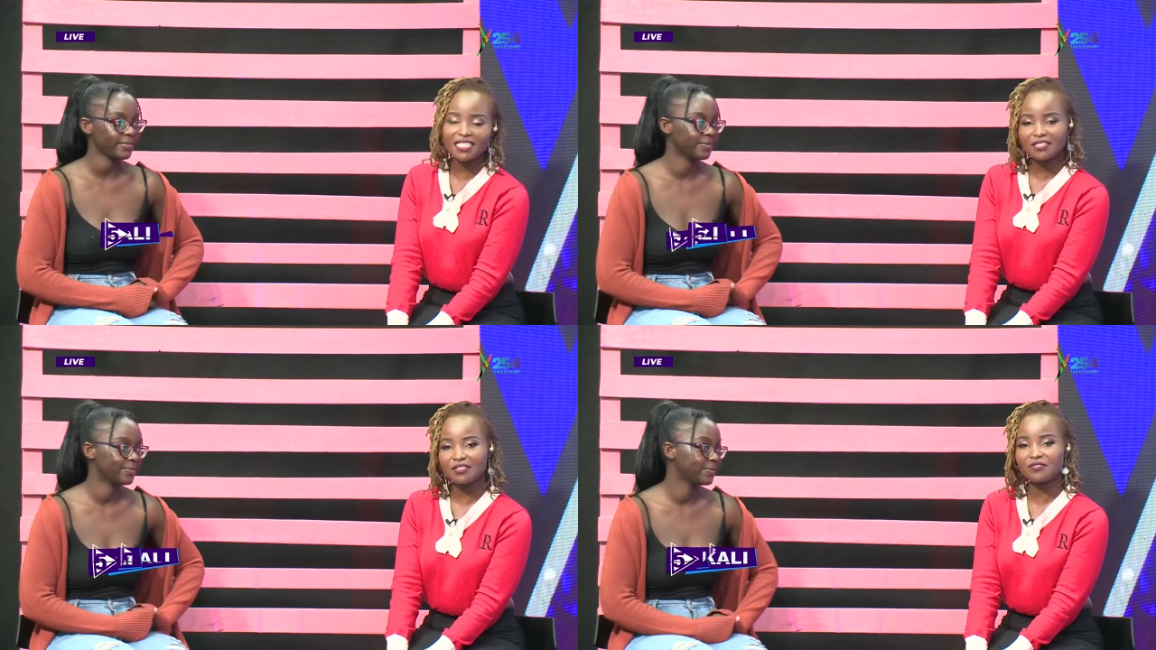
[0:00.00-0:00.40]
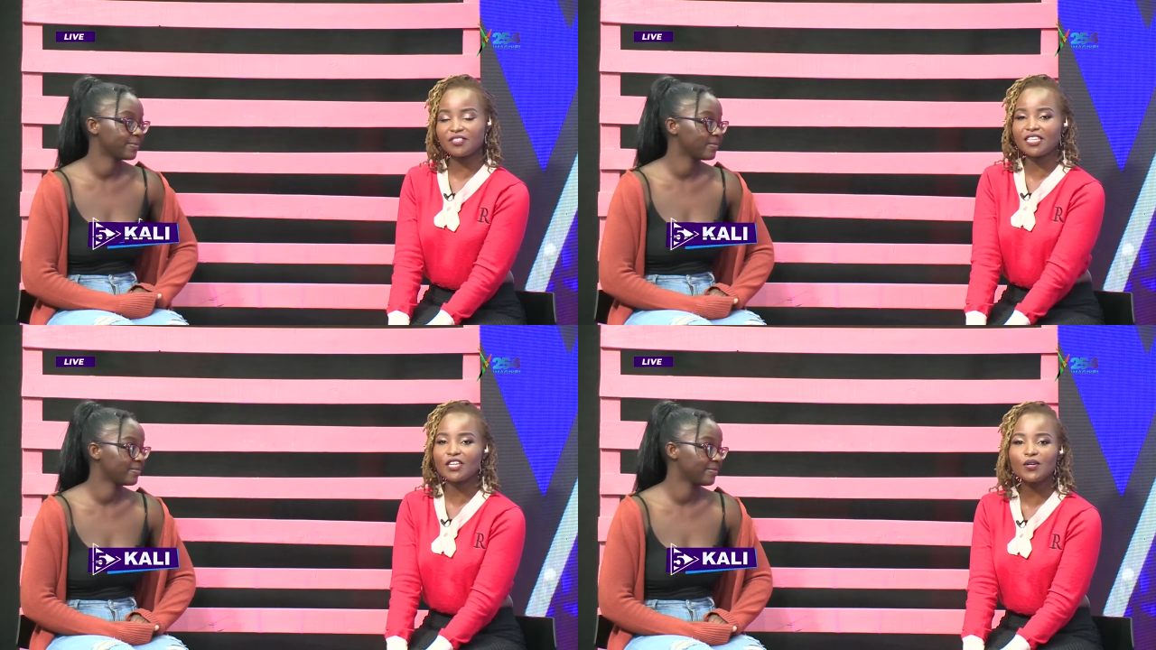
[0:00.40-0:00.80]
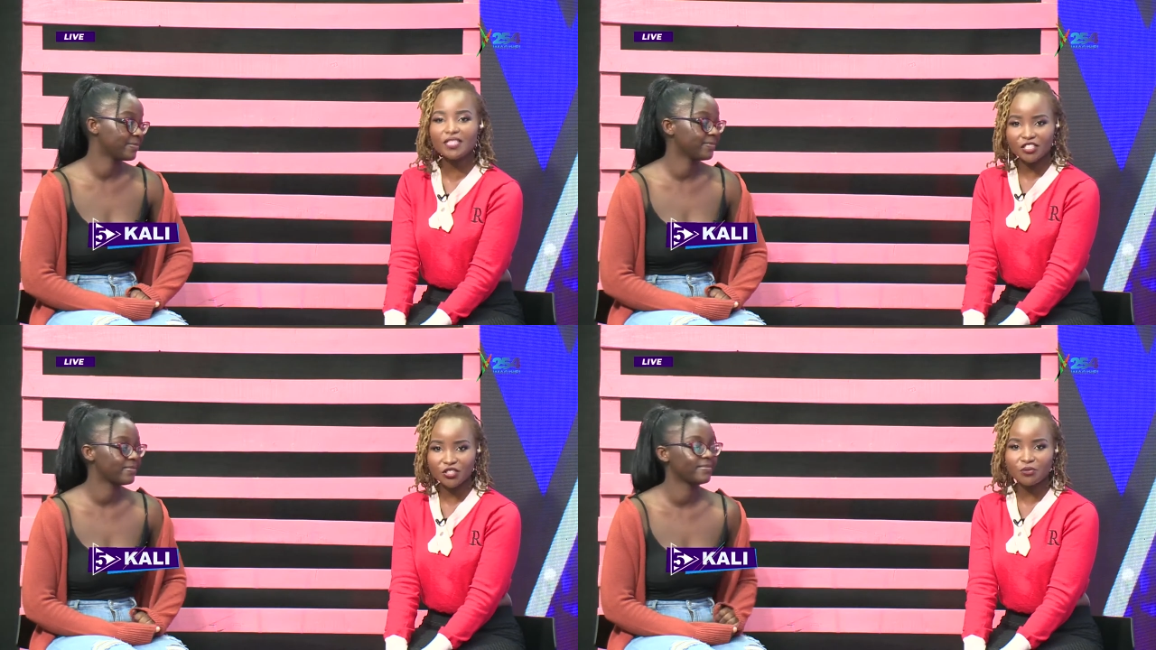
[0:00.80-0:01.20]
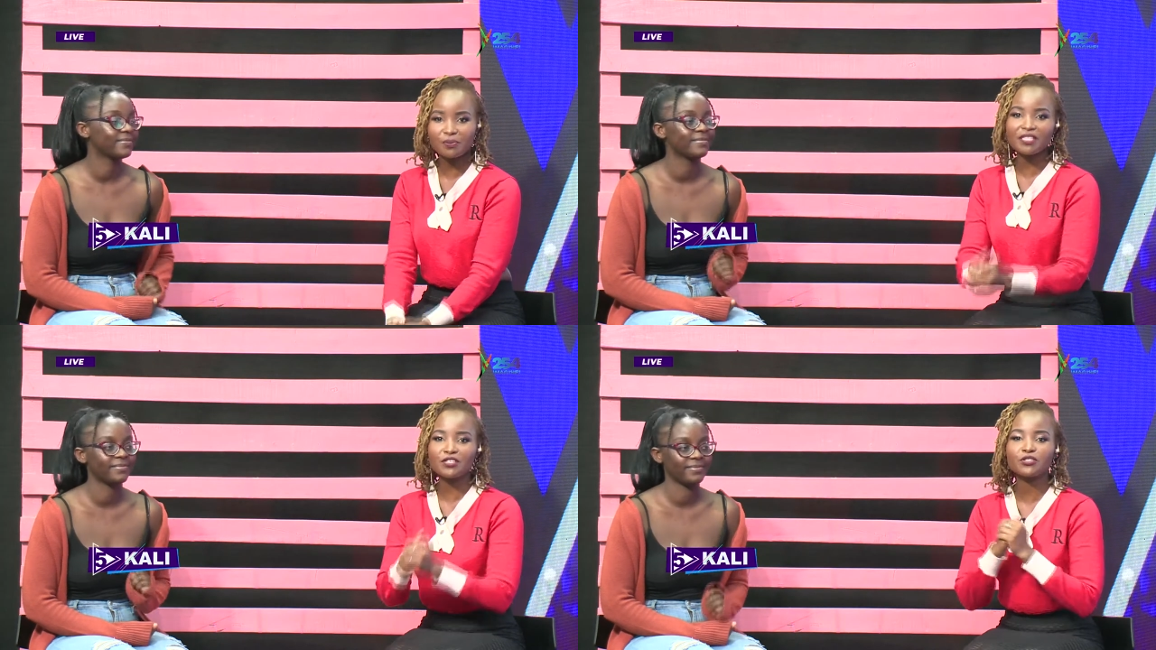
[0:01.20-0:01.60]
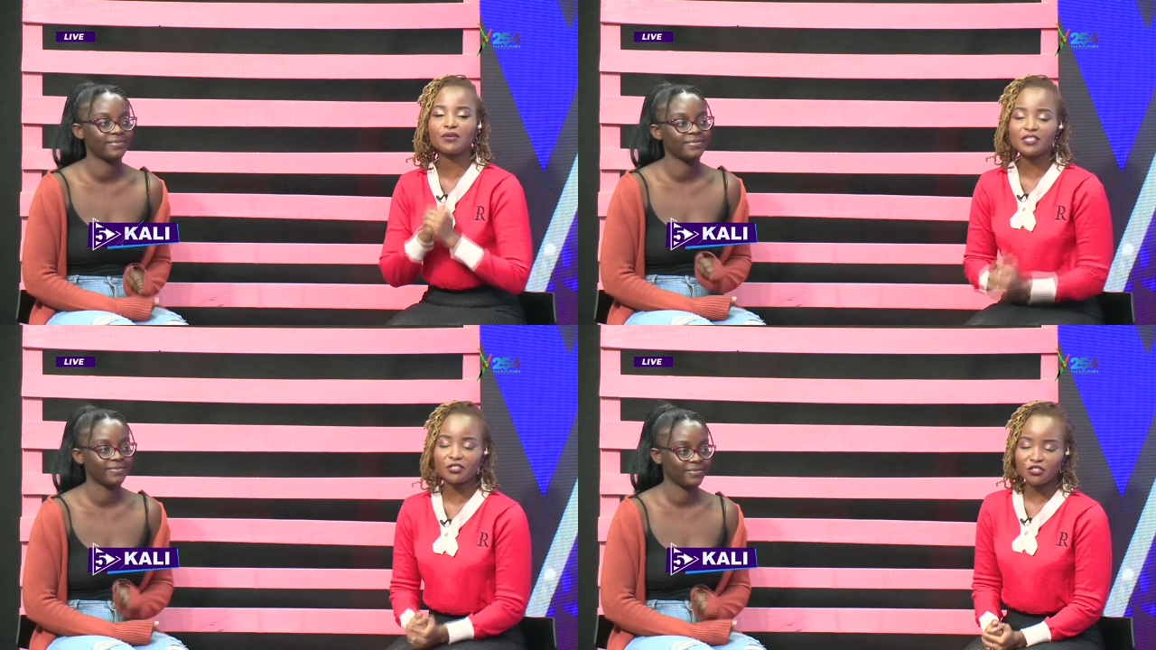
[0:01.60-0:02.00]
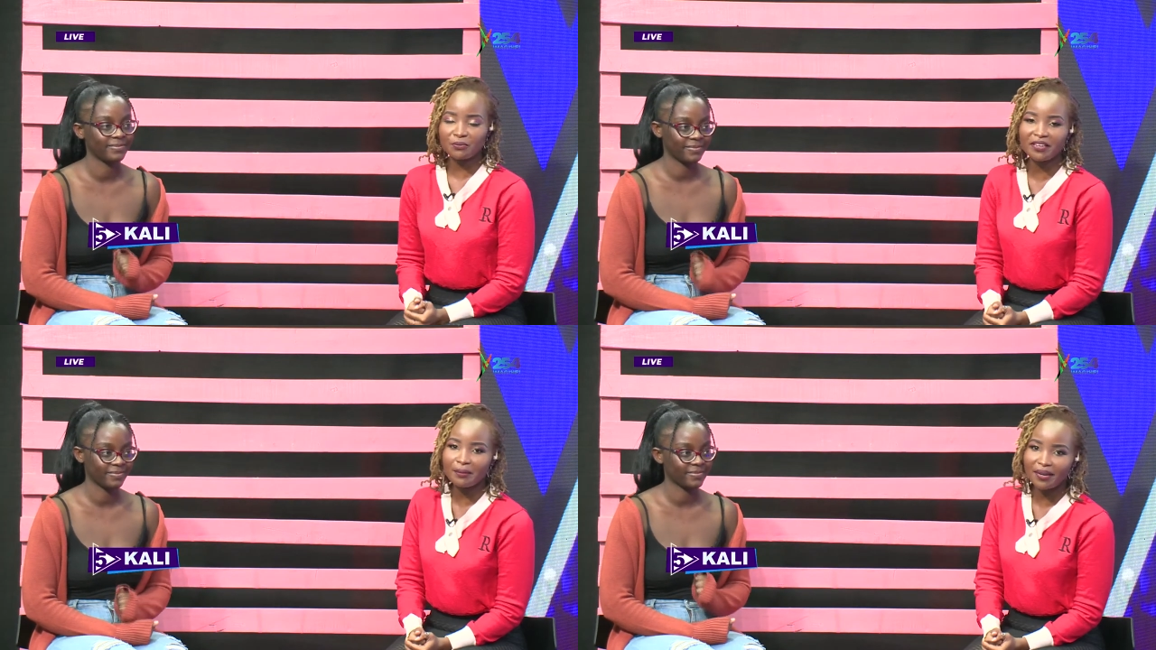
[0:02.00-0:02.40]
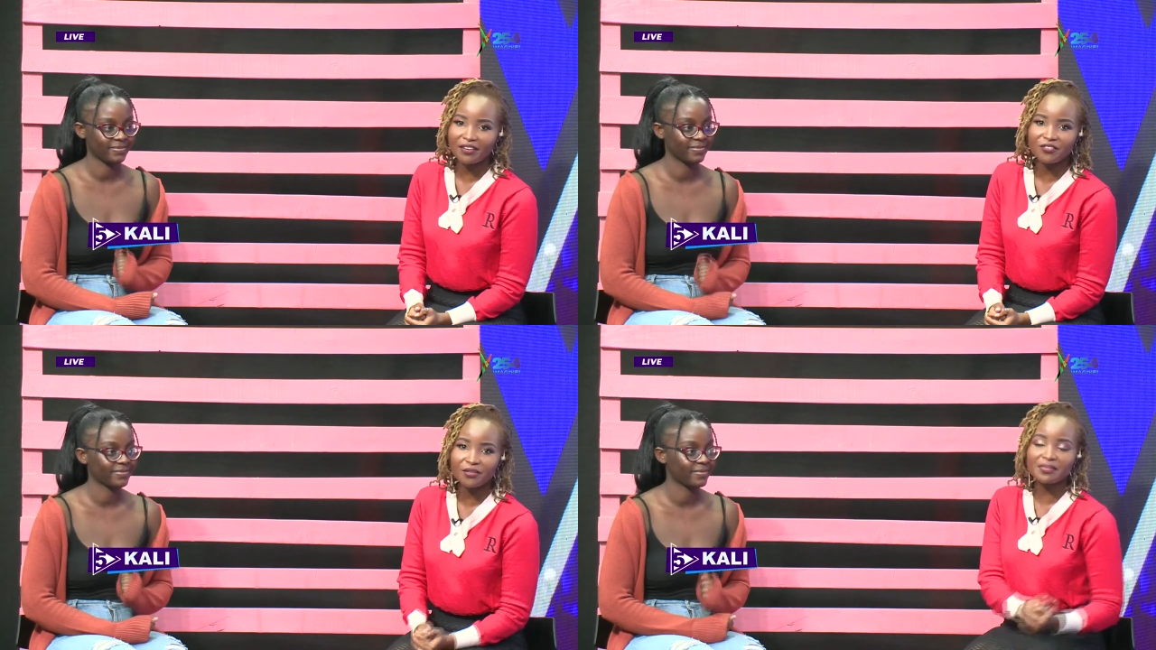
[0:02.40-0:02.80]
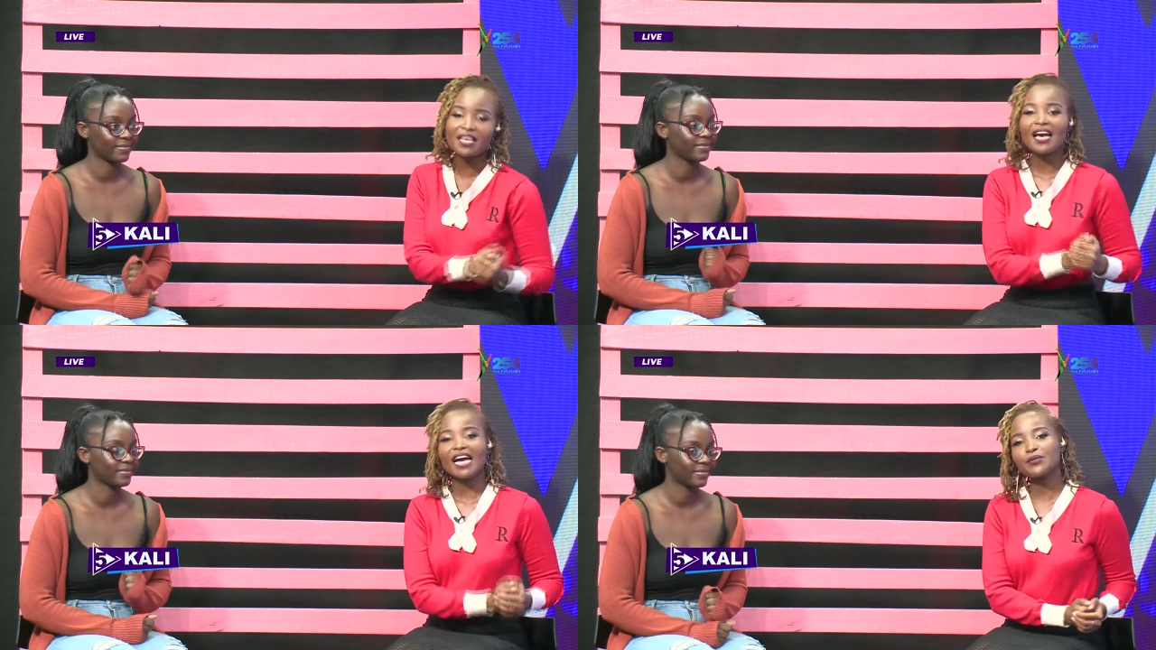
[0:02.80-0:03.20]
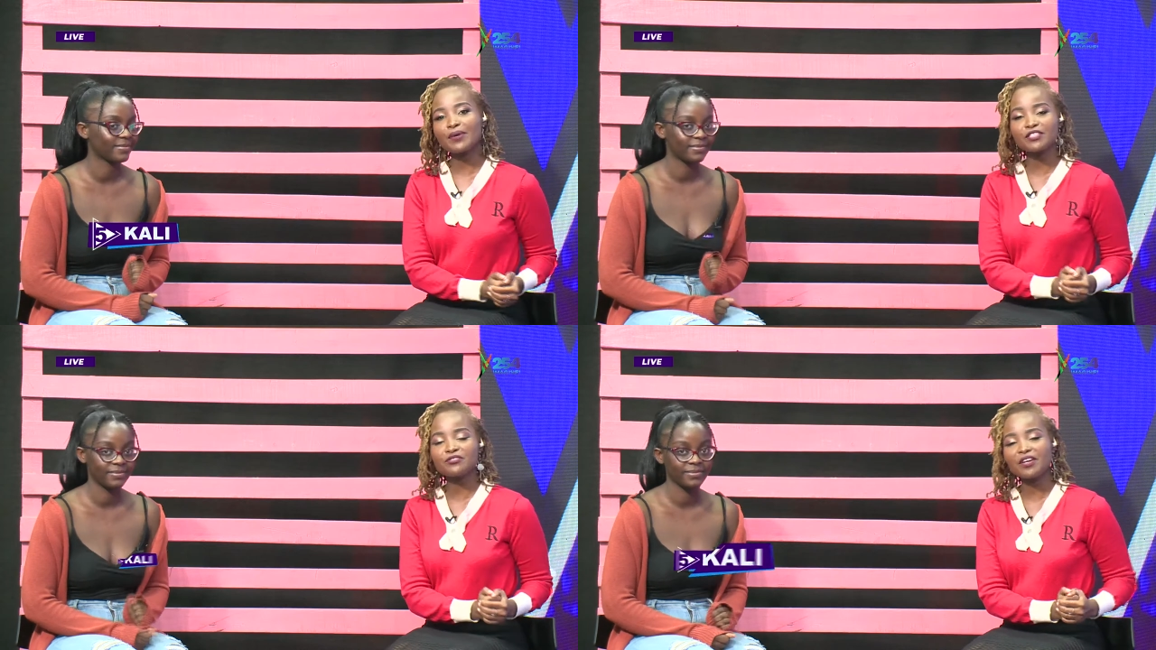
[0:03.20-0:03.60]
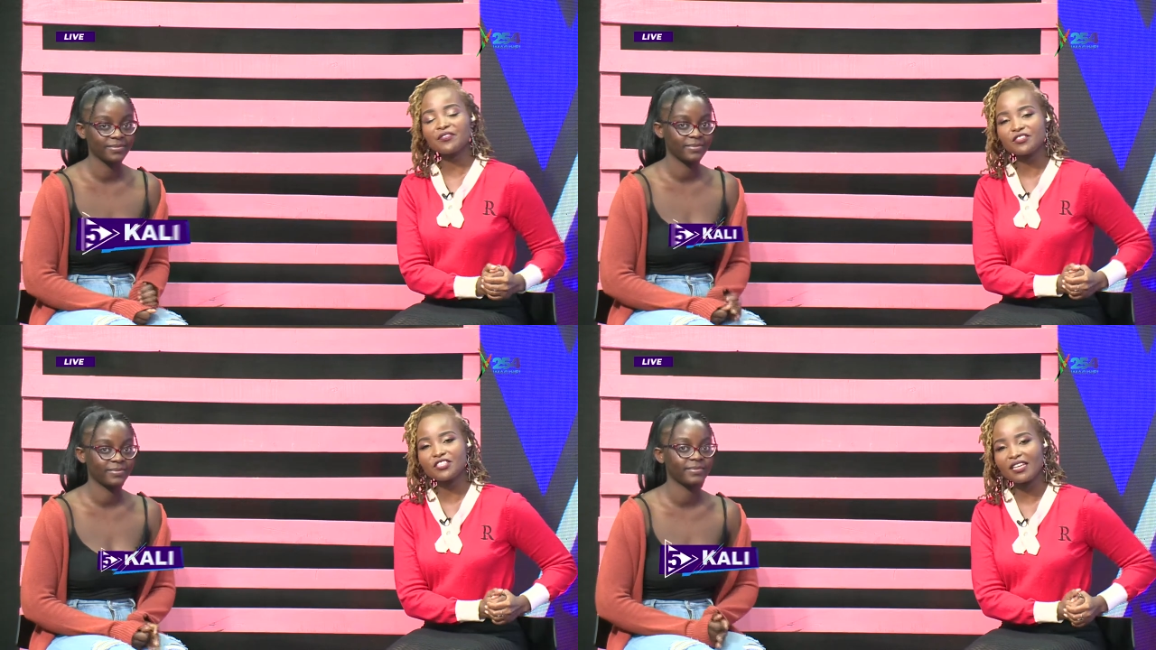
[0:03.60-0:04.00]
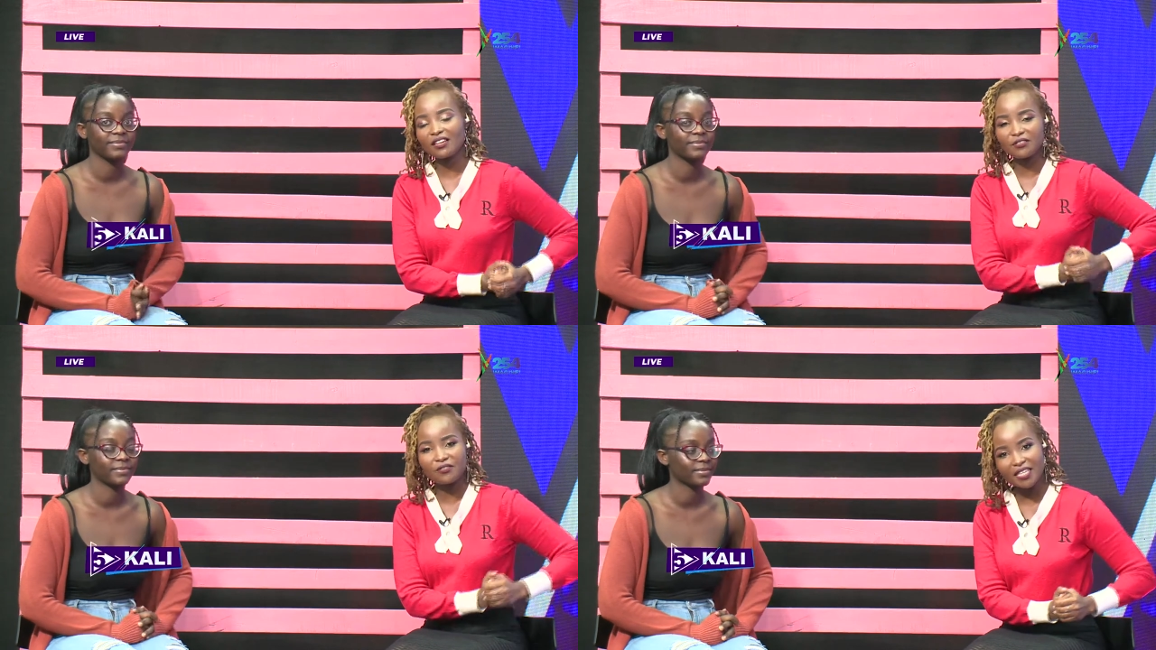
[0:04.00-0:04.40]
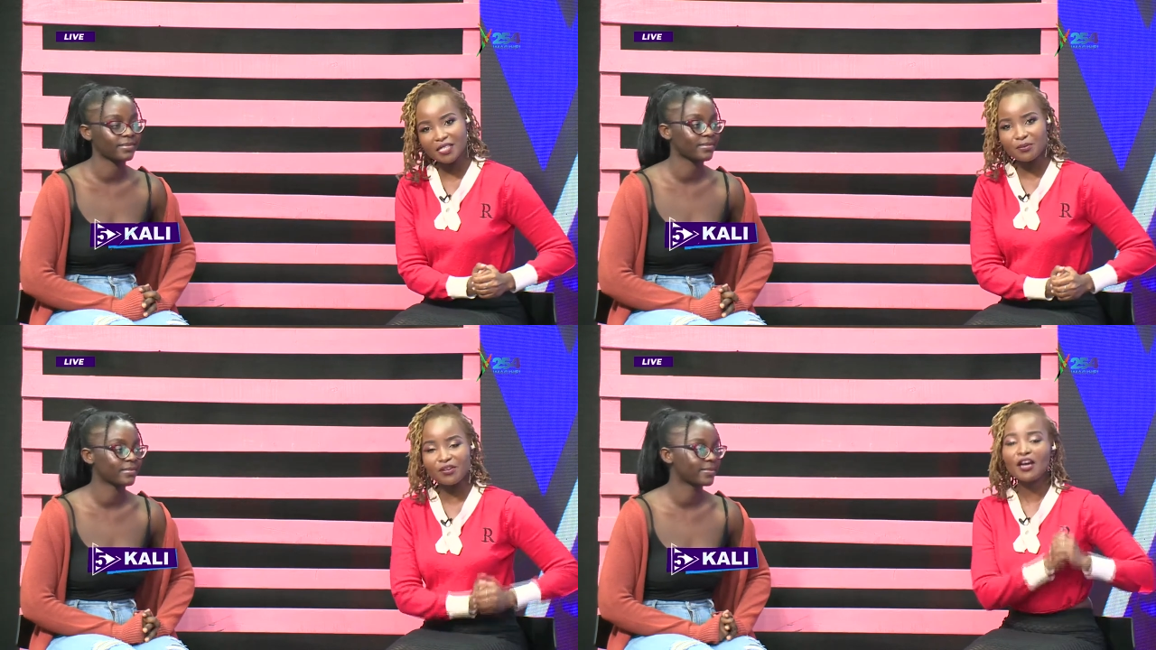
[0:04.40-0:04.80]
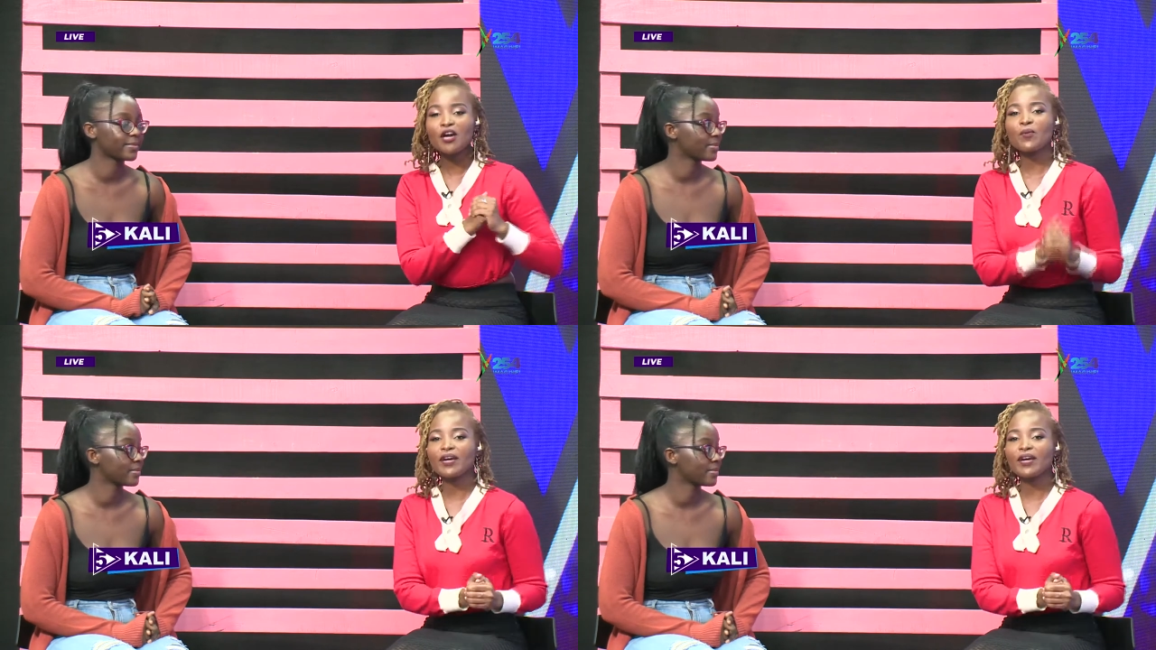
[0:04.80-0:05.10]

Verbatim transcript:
Speaker 1: guest featured on the show, please go to our social media platforms at Y254 channel on Facebook,